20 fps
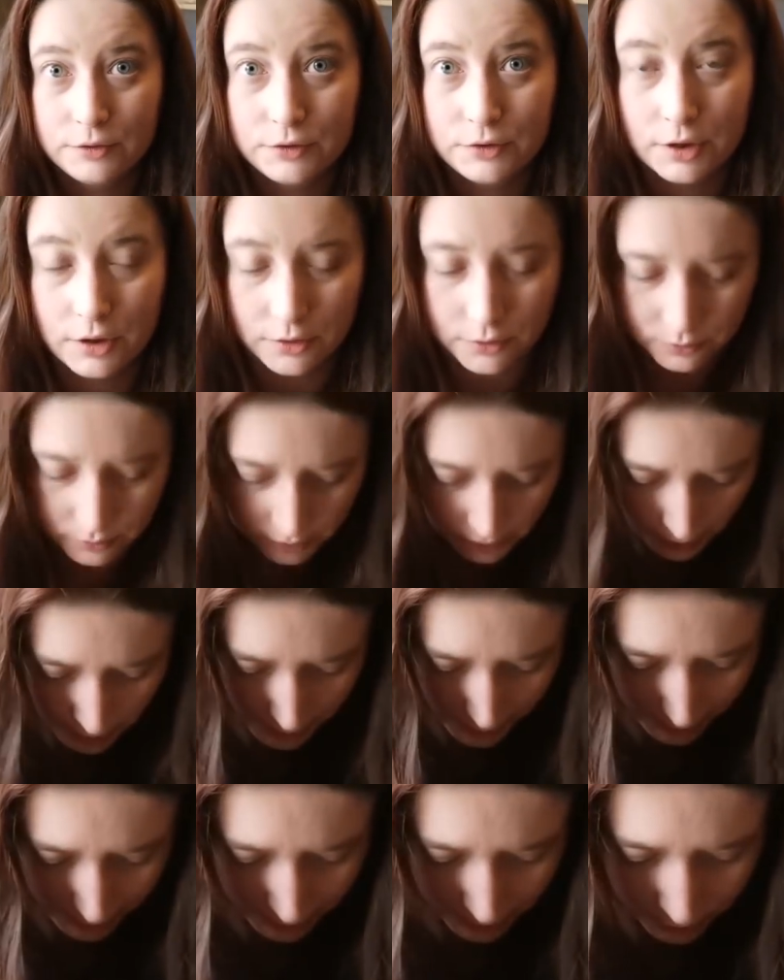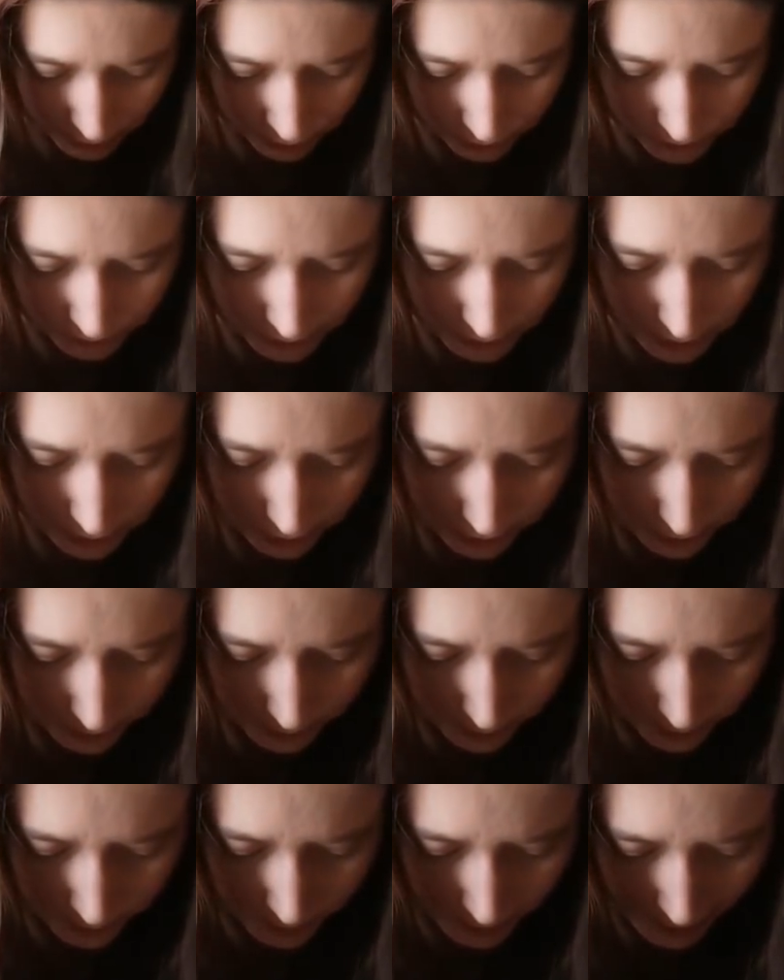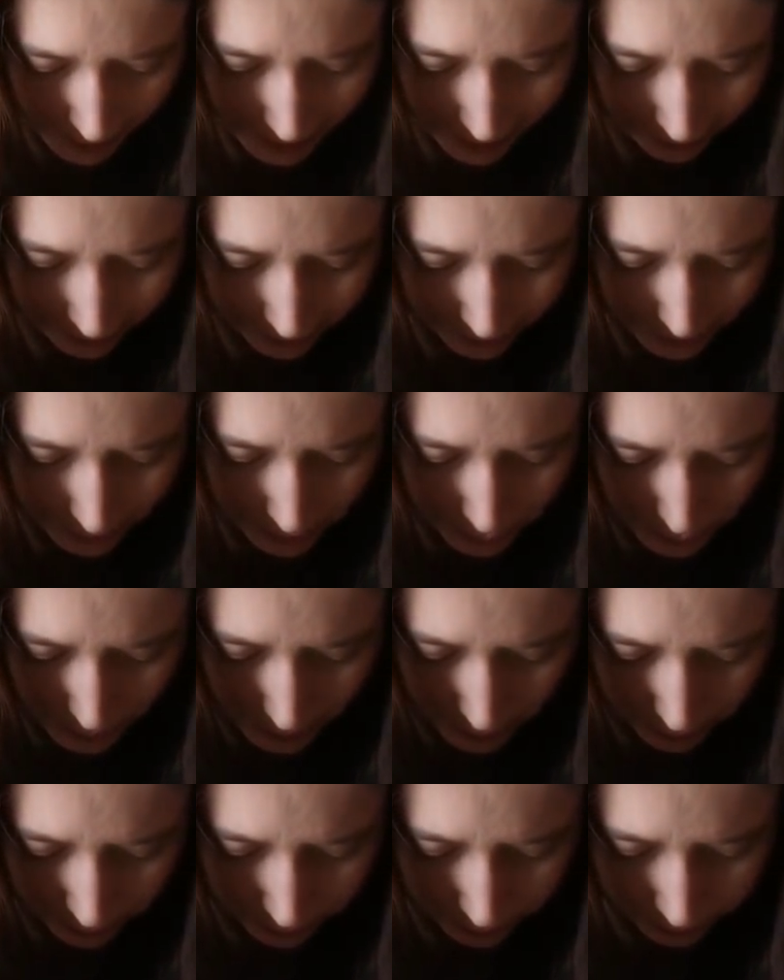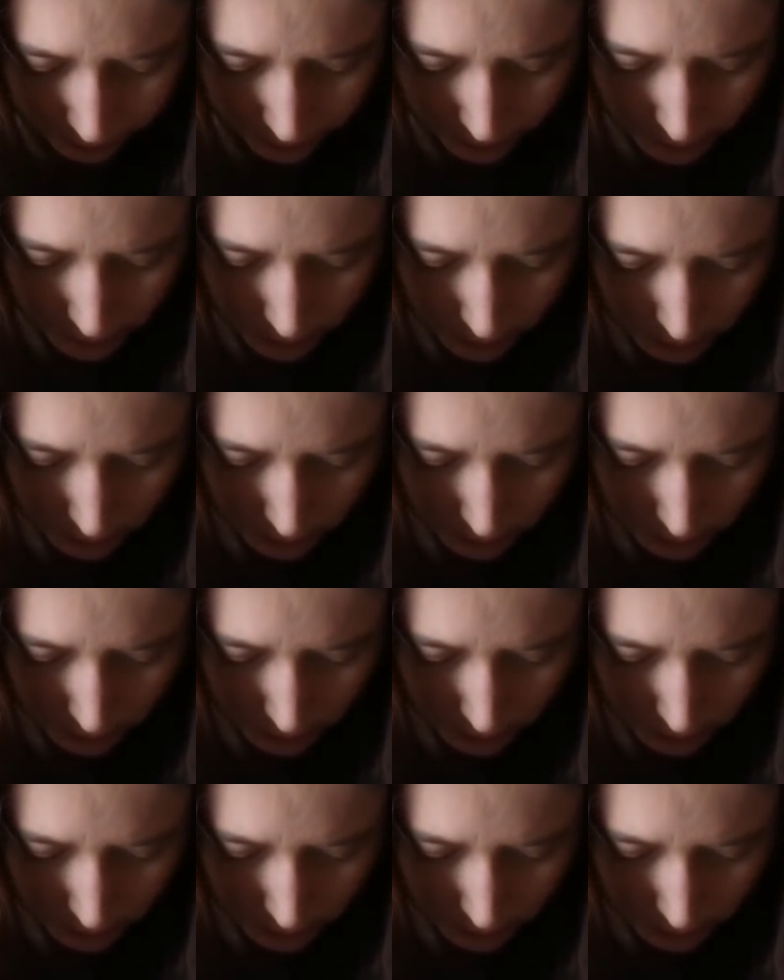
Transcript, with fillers: So I can use the other half of my 12.